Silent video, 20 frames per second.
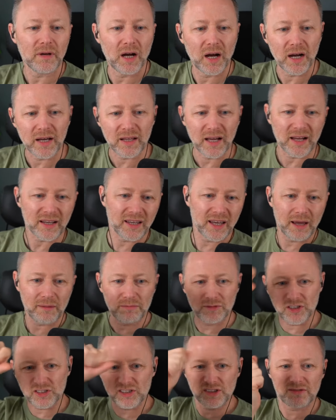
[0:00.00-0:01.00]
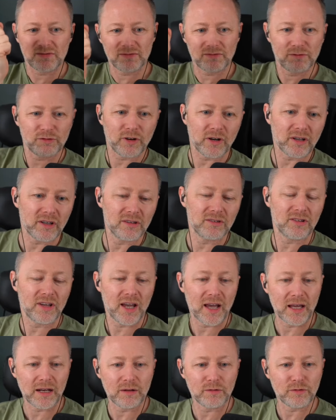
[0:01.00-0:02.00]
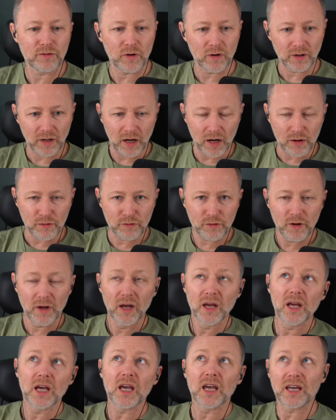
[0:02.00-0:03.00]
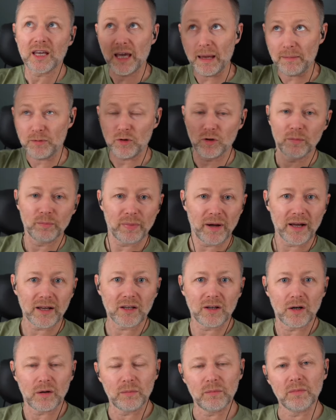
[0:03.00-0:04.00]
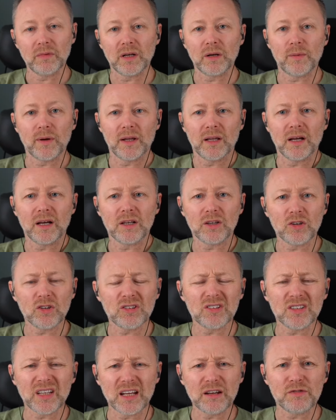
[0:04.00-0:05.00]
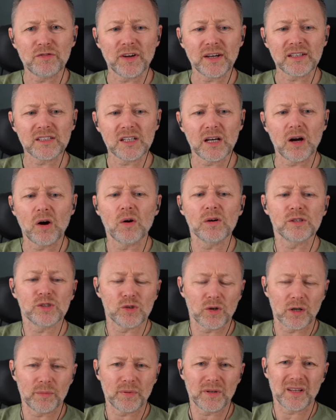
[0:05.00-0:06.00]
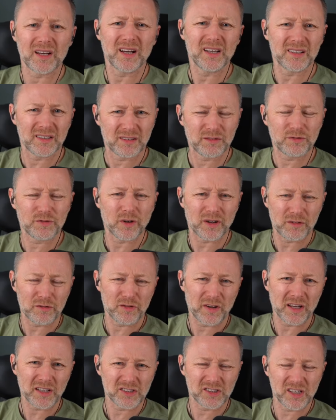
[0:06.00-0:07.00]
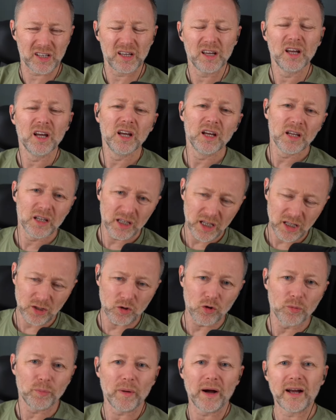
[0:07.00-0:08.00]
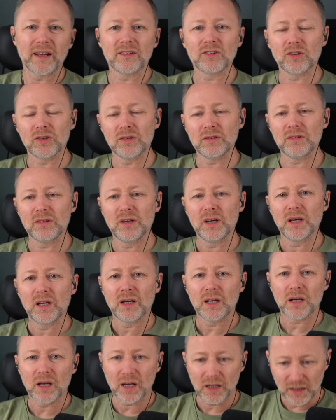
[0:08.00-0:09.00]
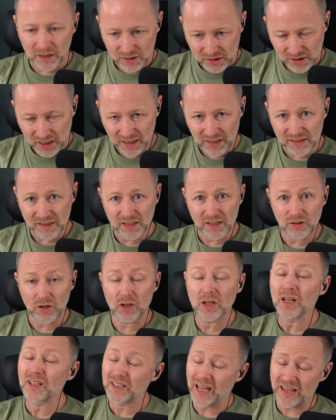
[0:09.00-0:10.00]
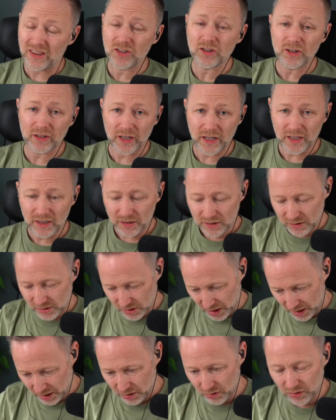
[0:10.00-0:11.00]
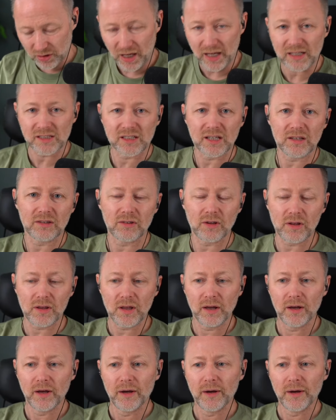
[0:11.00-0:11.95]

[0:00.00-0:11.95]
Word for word: Aye, that kept just fucking tearing, falling off. He kept going back up and he went like, you didn't fix that, oh, sorry about that, and he'd fix it. He'd go back down and he'd stick his head in, literally, stick, you know, get his head down.